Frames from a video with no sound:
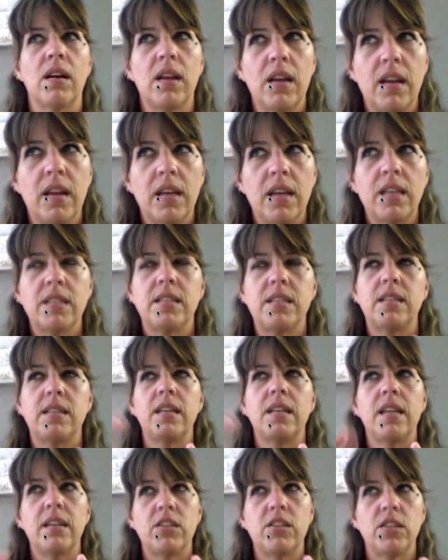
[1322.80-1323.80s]

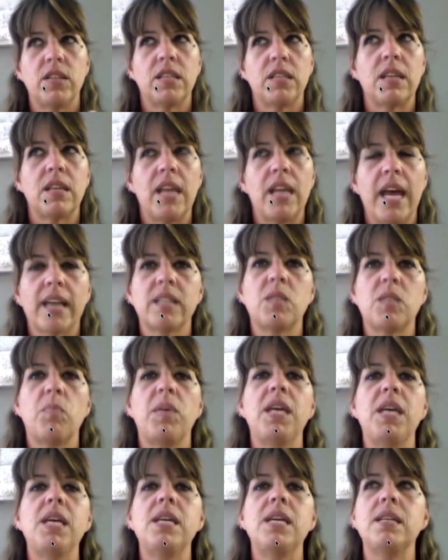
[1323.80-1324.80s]
to this next
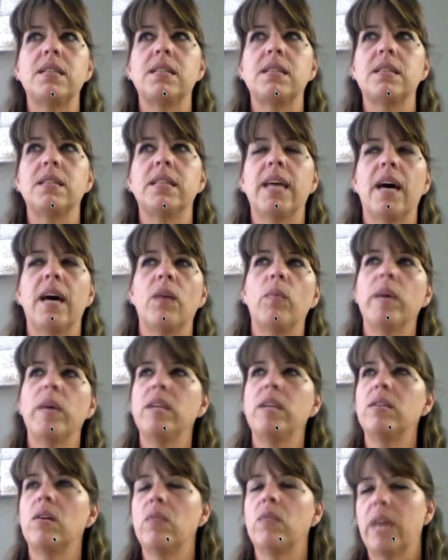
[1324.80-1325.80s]
piece that we
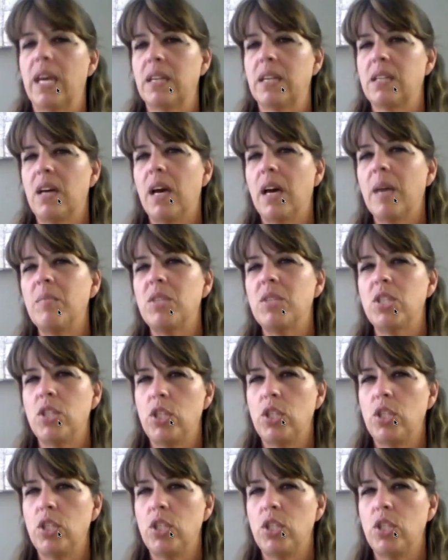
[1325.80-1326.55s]
don't get time to do,